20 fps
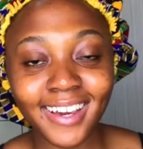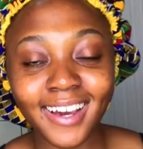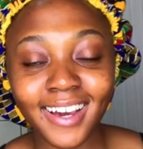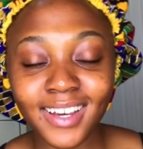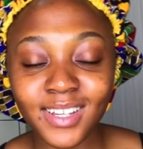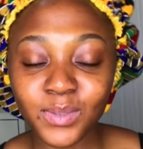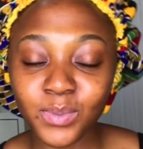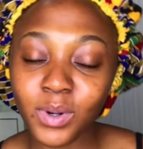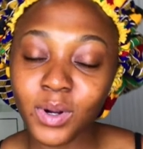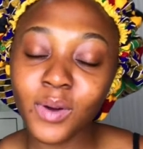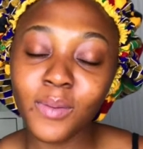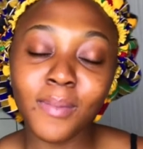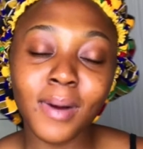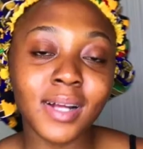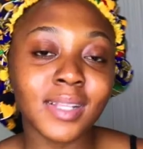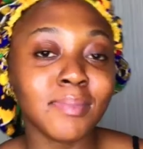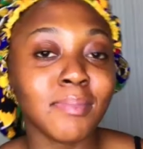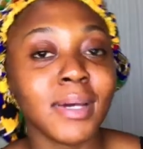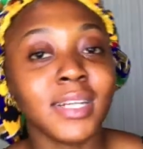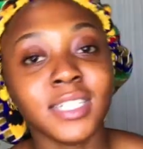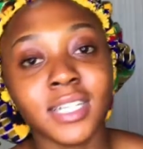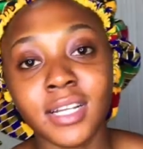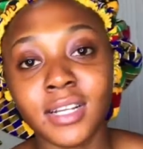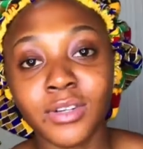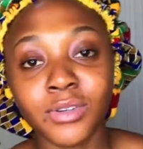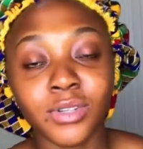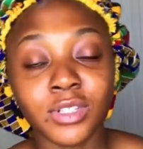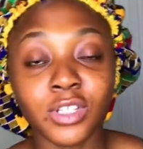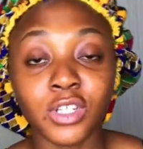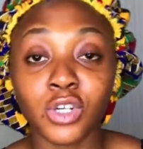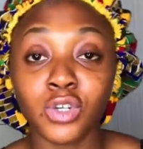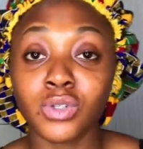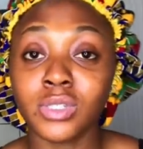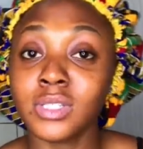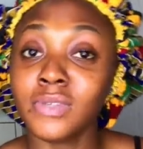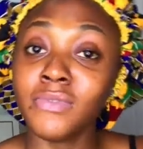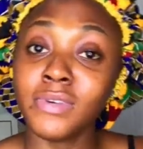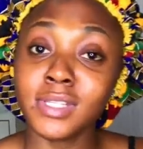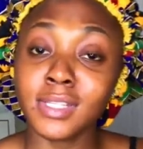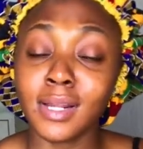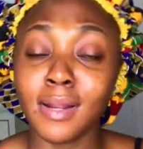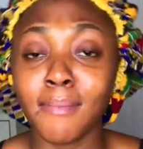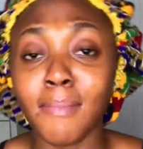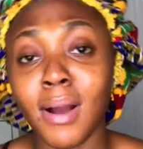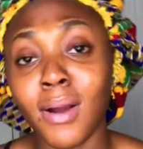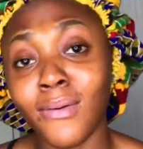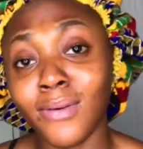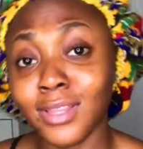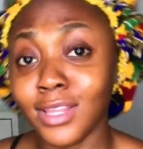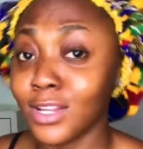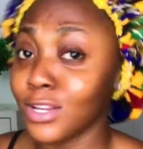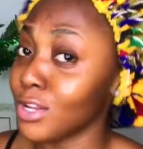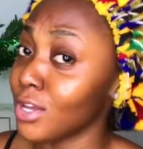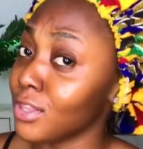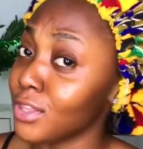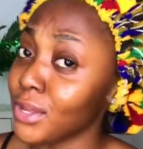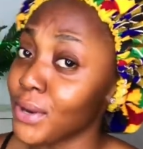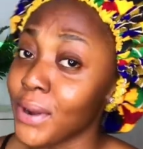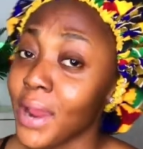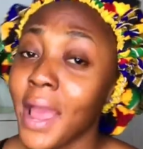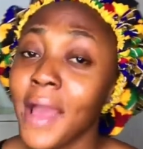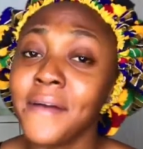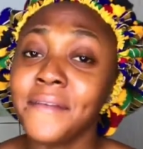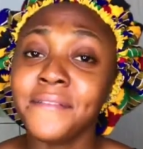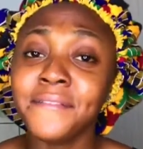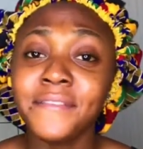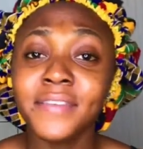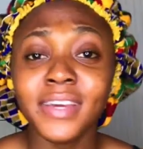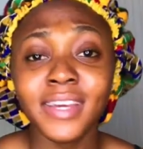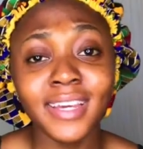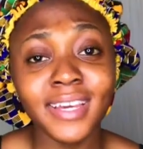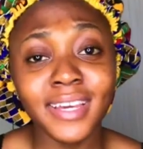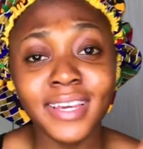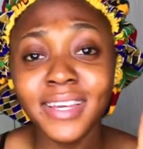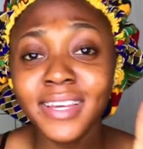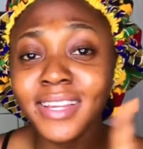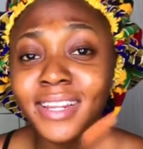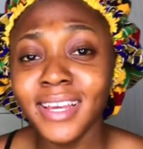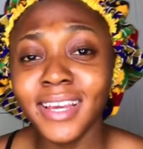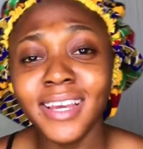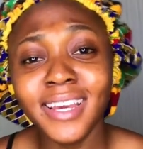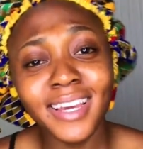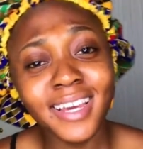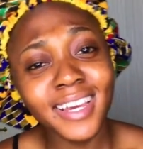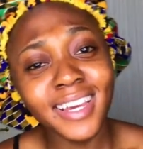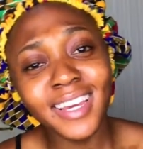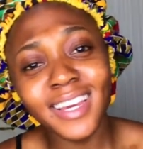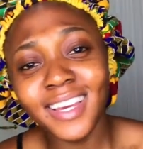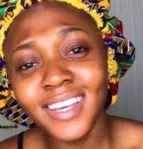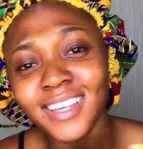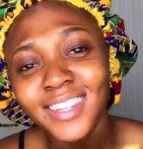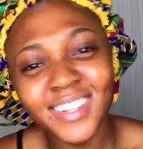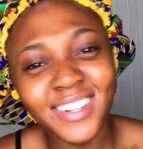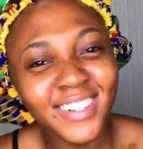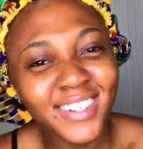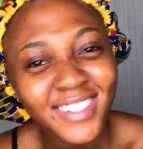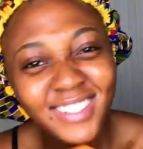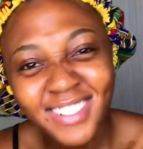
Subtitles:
guys, welcome back to my channel. It's a girl Zifit and I'm back with another video.